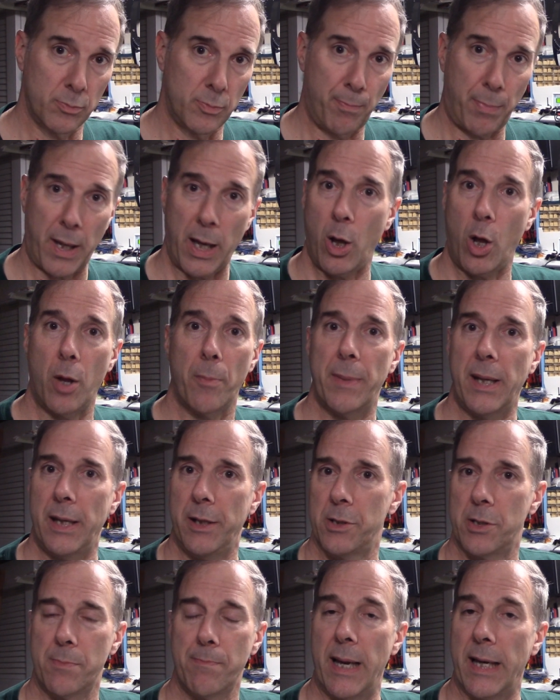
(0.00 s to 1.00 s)
by all
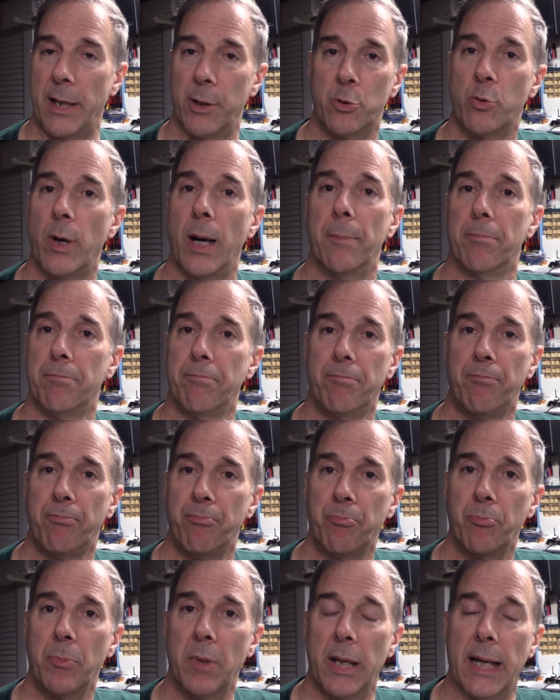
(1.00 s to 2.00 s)
means, make a trip
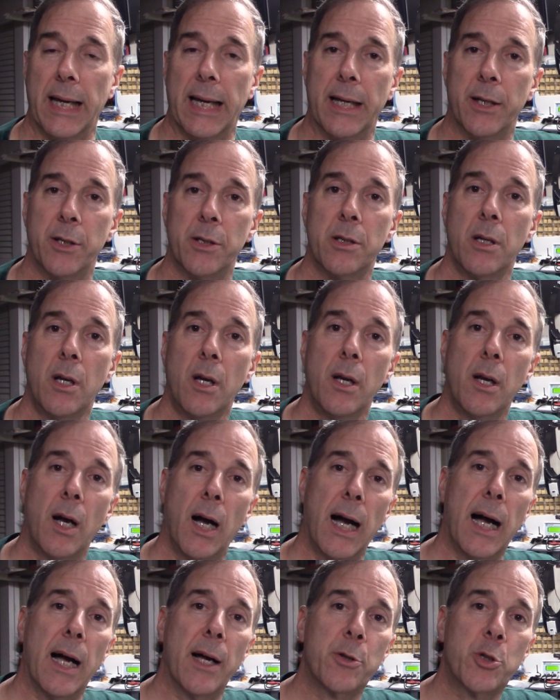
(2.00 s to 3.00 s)
and
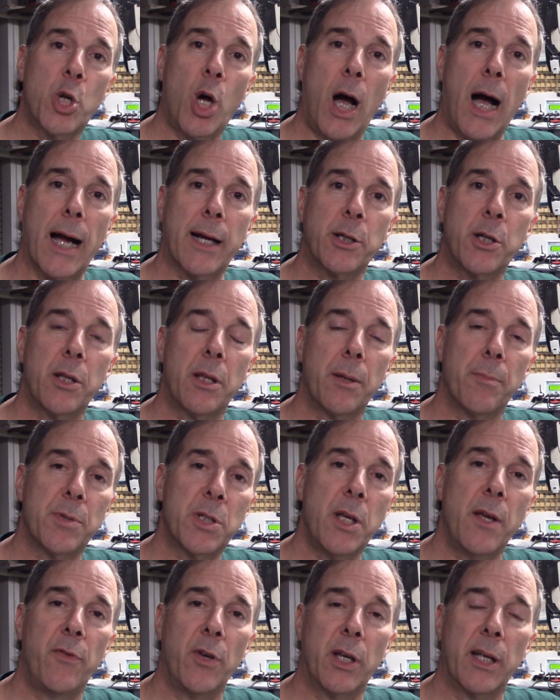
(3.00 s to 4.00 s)
talk to them.
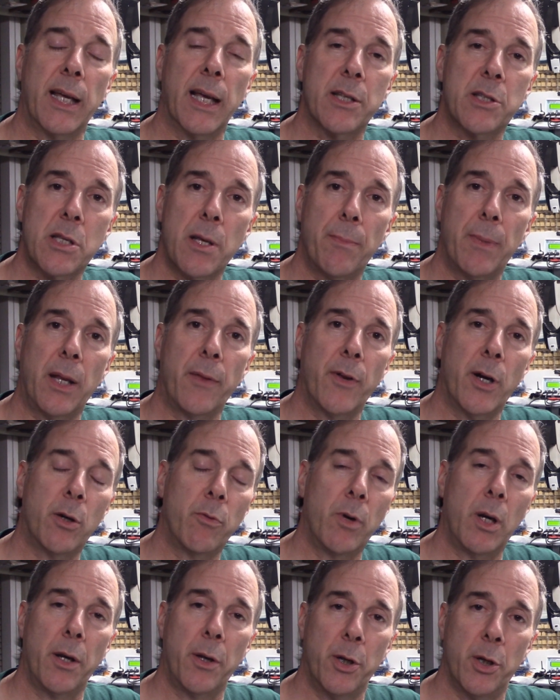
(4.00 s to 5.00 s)
See if you can get somebody there
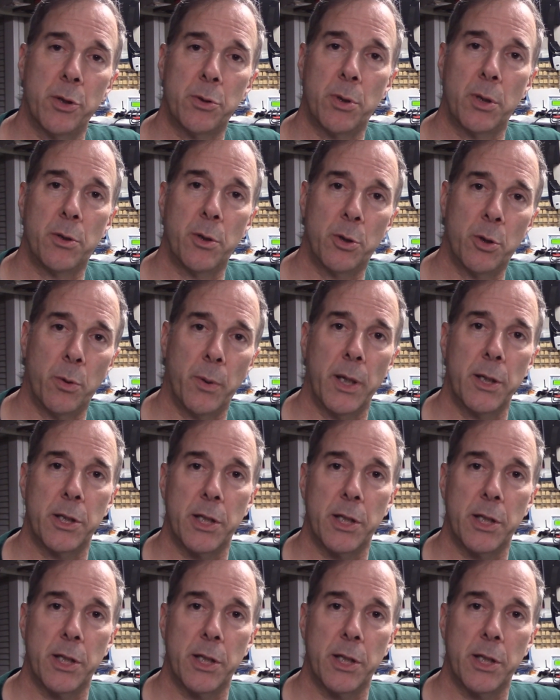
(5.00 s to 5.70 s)
who really knows what they're doing.